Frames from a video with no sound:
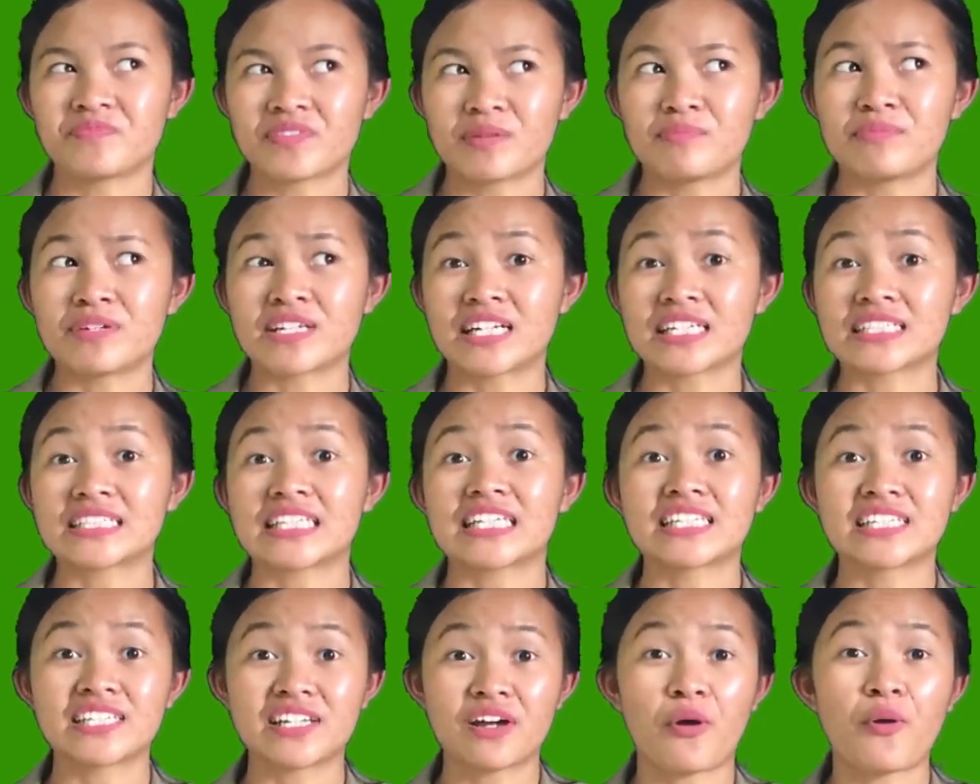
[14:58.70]
because
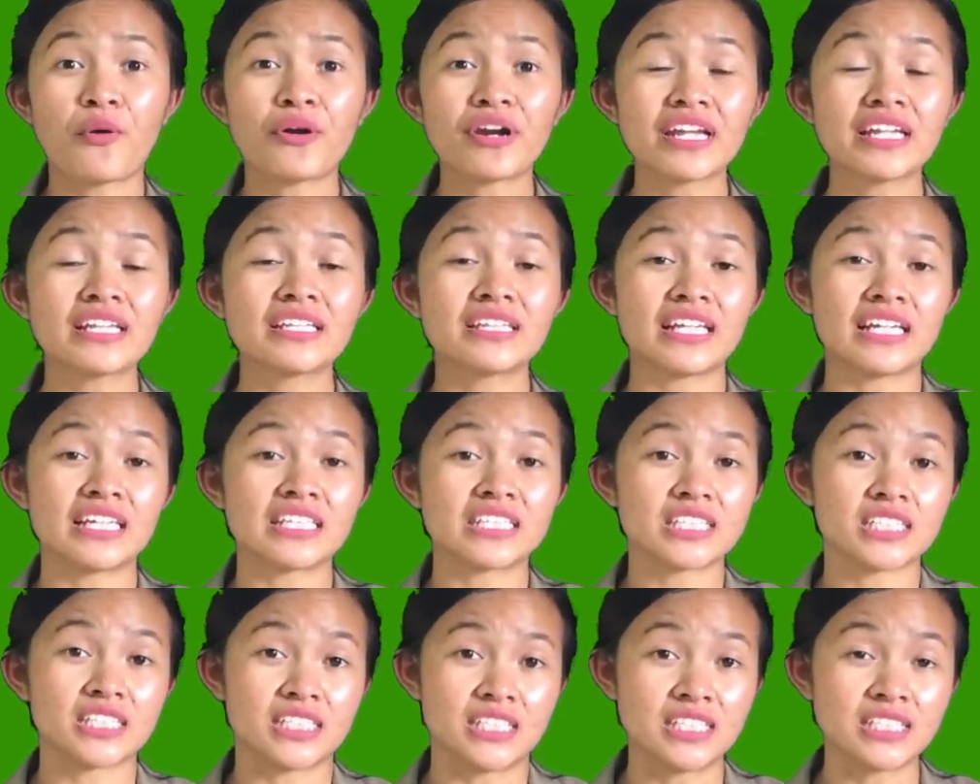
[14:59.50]
in the
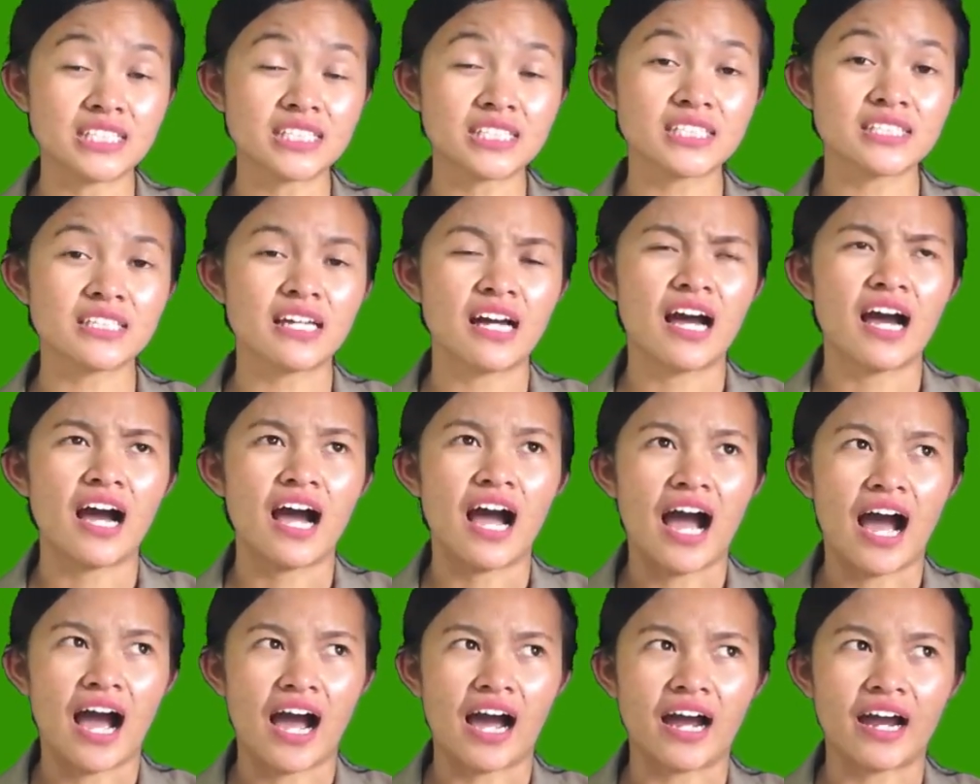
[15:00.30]
orientations
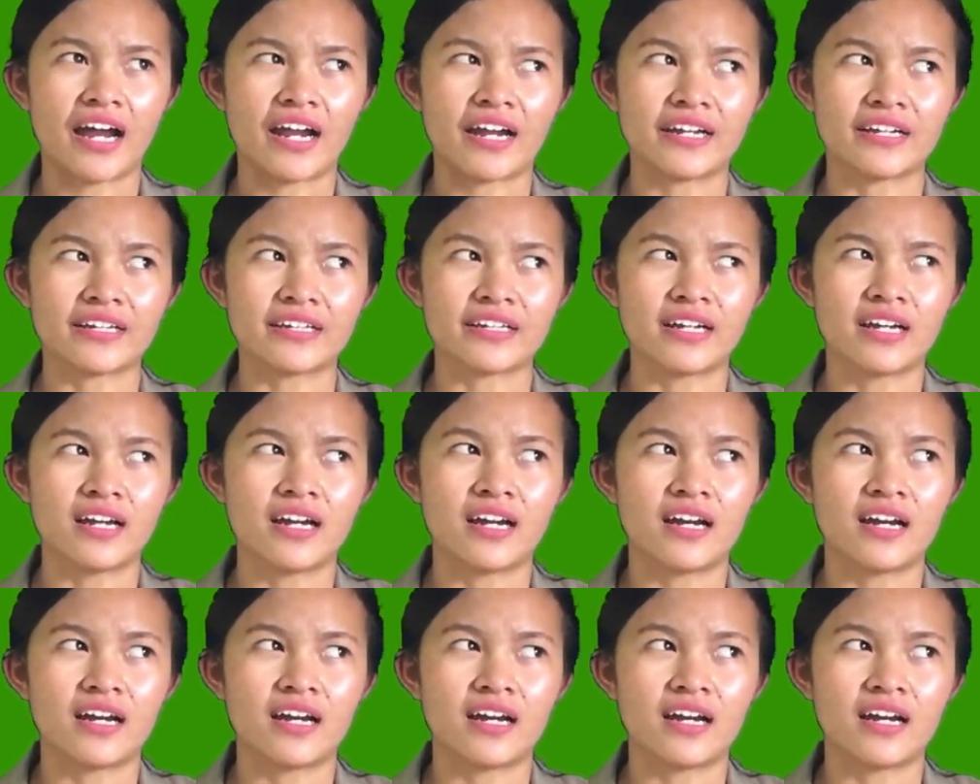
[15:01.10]
I